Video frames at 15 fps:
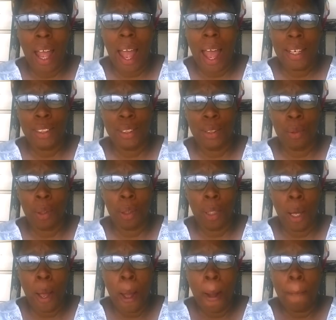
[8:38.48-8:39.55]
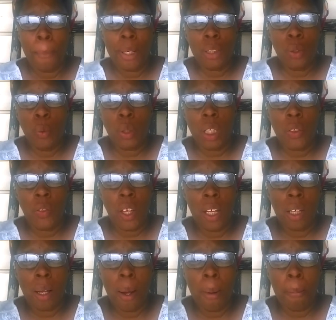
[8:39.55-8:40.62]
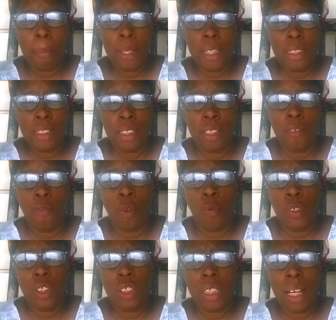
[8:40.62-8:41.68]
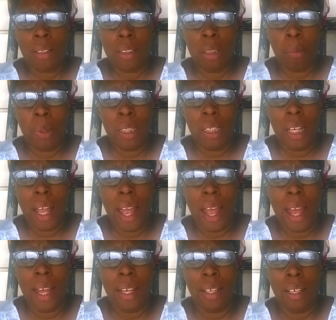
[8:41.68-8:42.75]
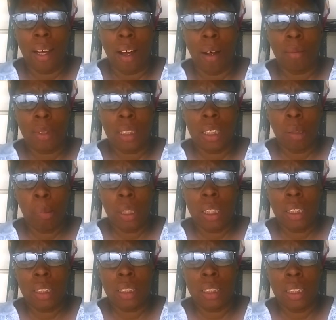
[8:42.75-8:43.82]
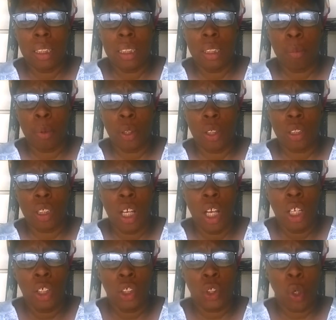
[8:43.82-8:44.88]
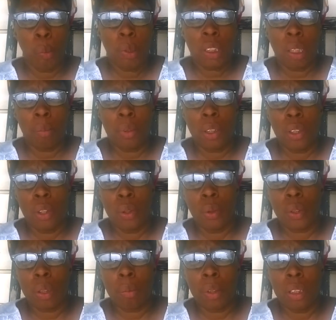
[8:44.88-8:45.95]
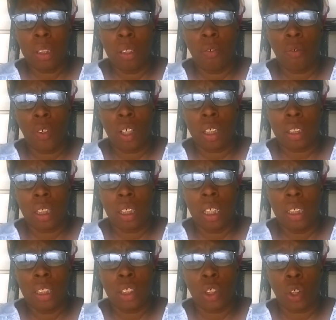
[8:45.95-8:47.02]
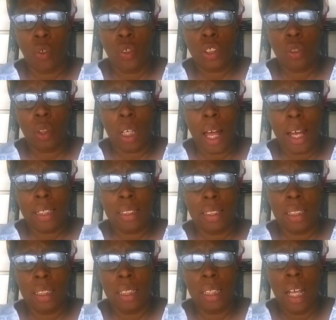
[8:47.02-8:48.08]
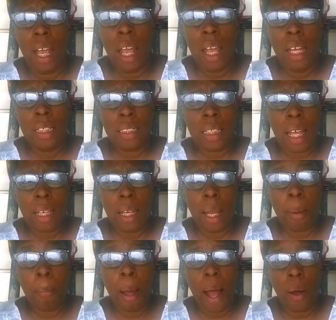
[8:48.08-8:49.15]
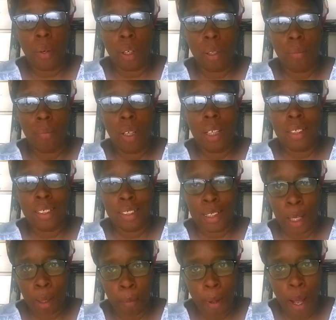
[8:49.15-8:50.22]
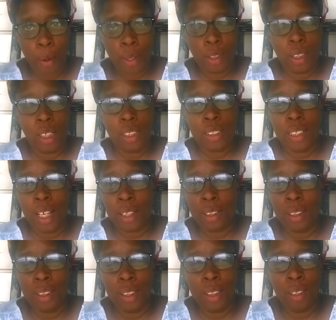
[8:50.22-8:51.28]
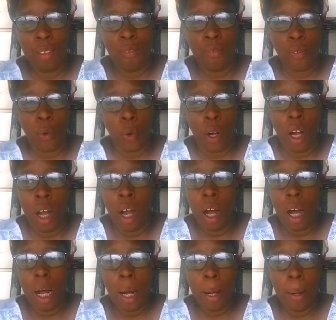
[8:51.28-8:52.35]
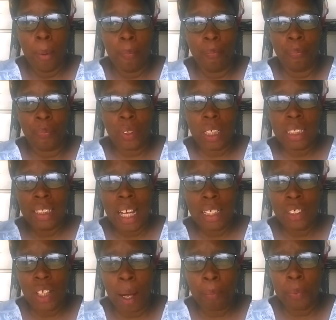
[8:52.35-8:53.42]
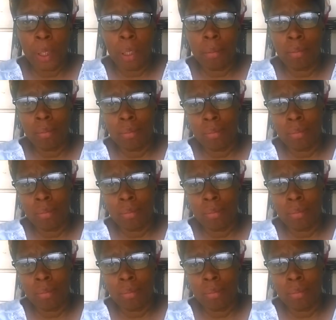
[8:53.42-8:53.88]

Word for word: I had to do it. But I do want to thank um, Pique Tea for reaching out to me and um, sending me these teas, because it showed me something new, something different. Because again, this is a crystallized tea. It's like a powder. It's like a powder. Yeah, it's not a leaf, or um, it's not chopped up.